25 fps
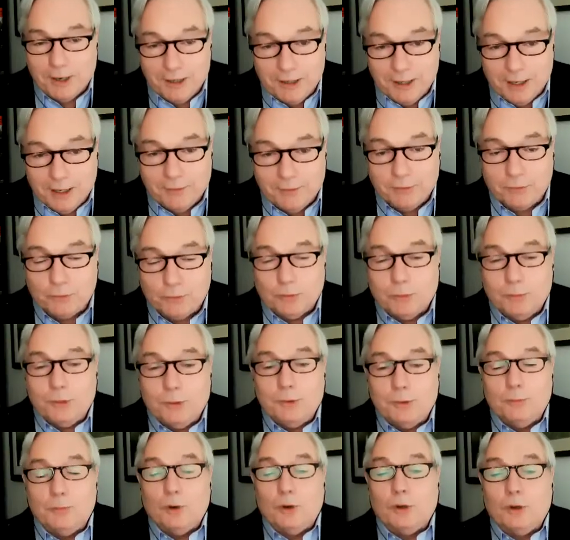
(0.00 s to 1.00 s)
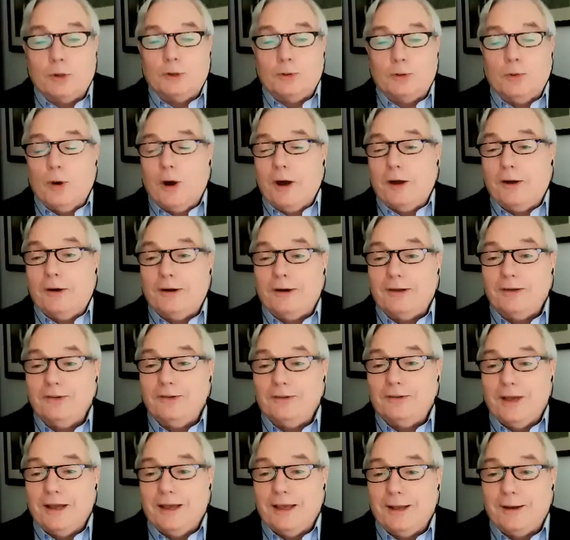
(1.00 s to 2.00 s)
day of swimming in boiling water. At
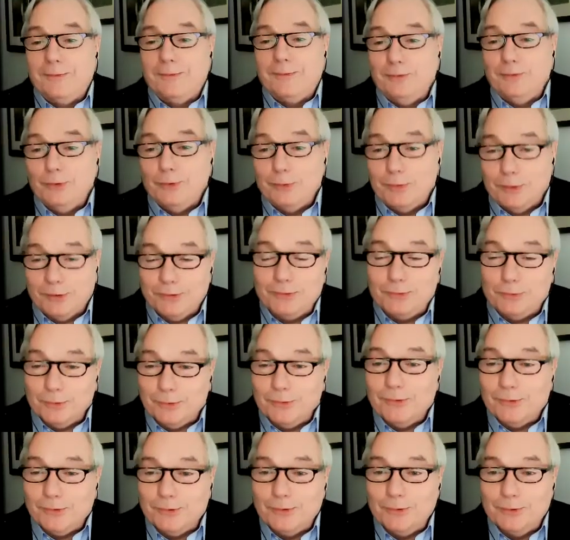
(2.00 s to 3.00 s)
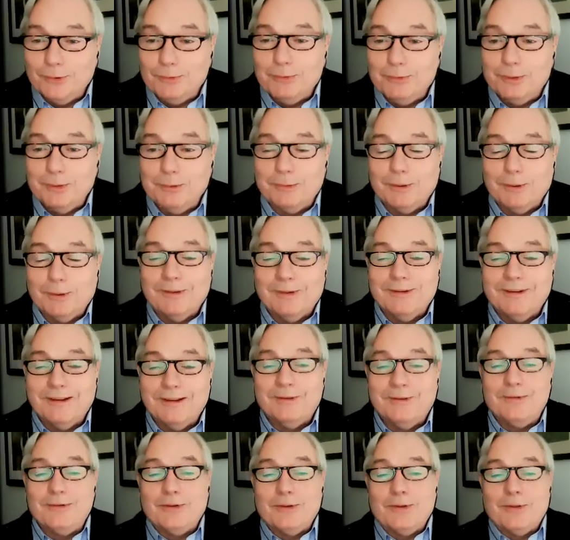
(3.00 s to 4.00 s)
least I had a few minutes with the good people.
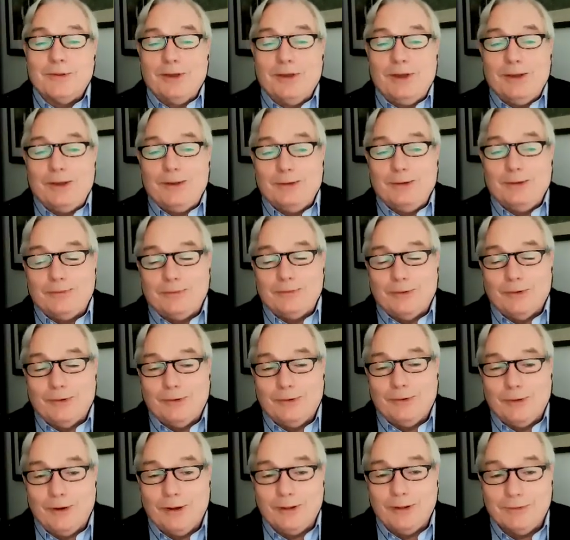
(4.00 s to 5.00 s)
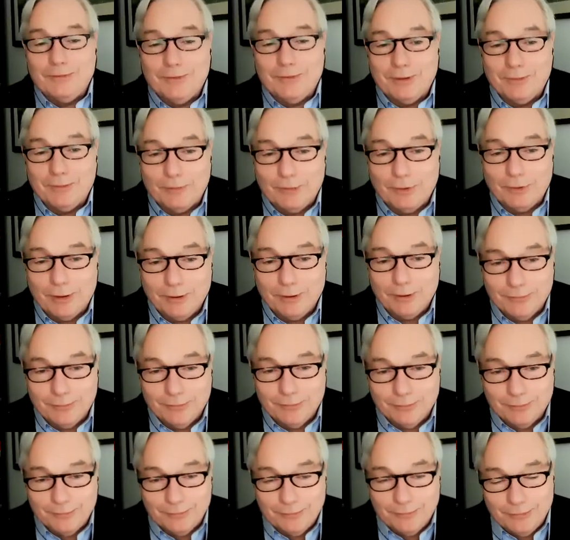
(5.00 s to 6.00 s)
And so thank you for all of that, for all of
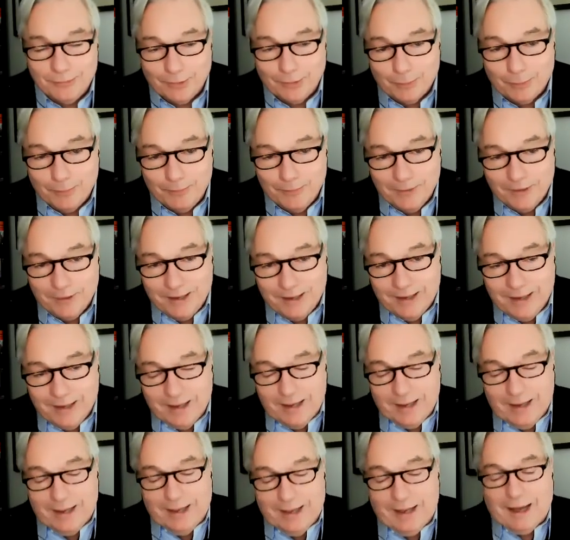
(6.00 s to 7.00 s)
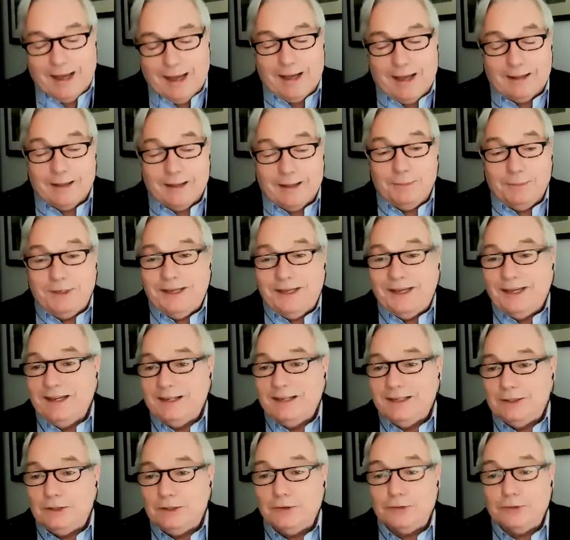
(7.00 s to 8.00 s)
you. So let me
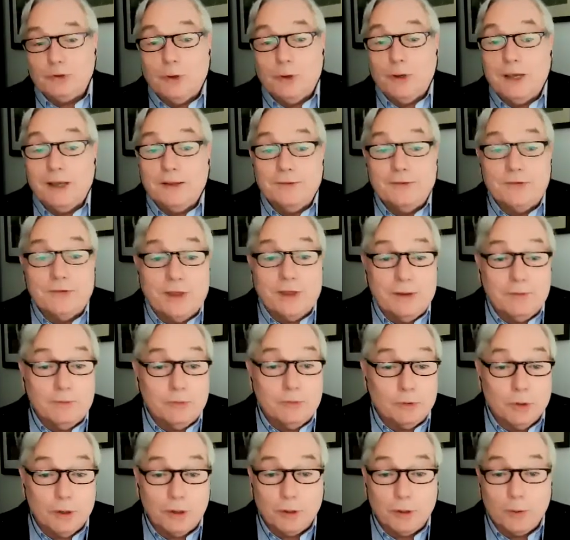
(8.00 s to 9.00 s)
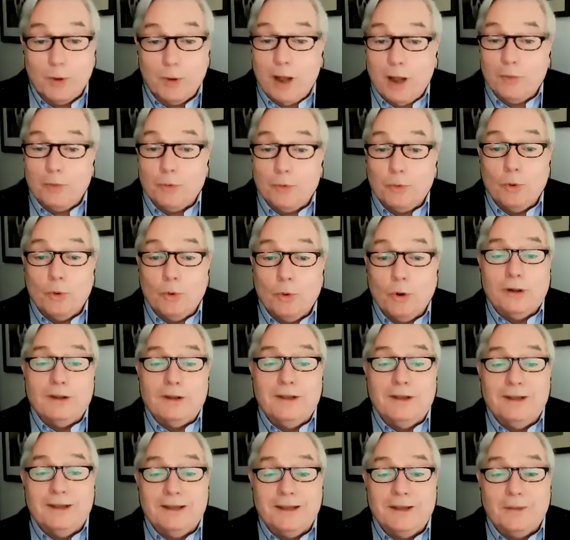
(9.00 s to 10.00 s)
just go ahead and say, if you look around the
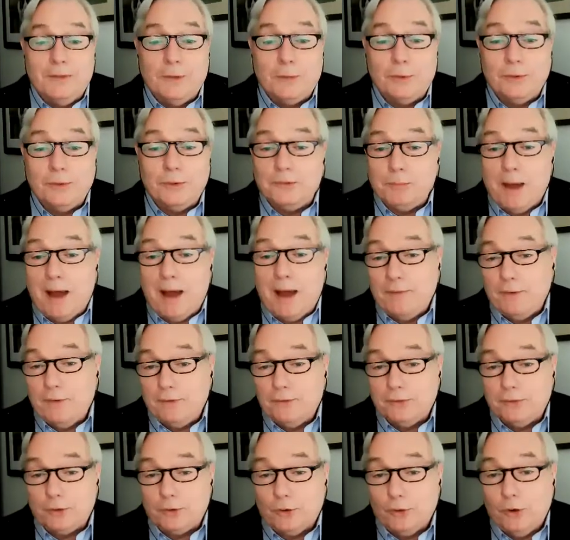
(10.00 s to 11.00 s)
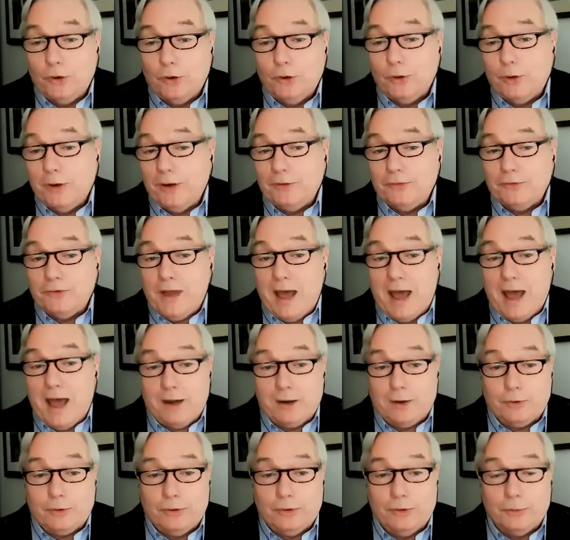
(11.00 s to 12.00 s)
world and the response that's occurred or has not
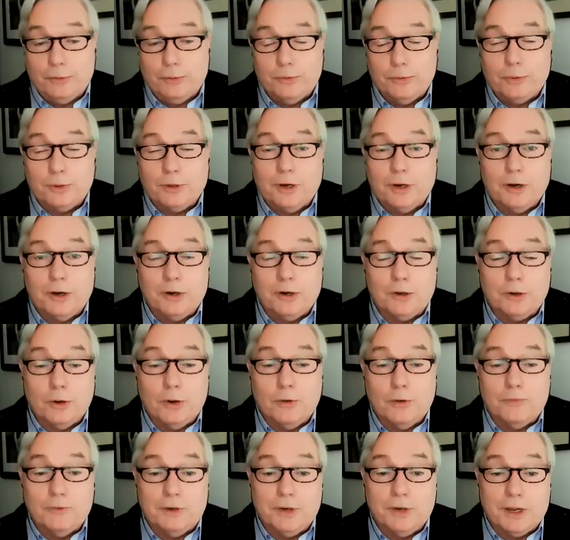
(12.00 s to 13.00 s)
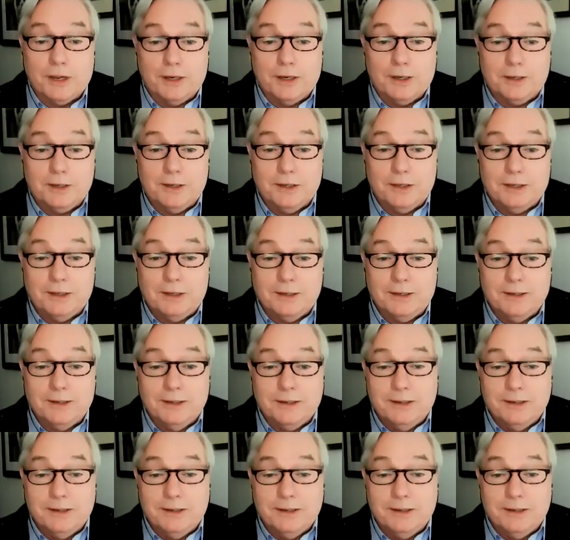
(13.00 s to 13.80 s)
occurred with regard to COVID-19,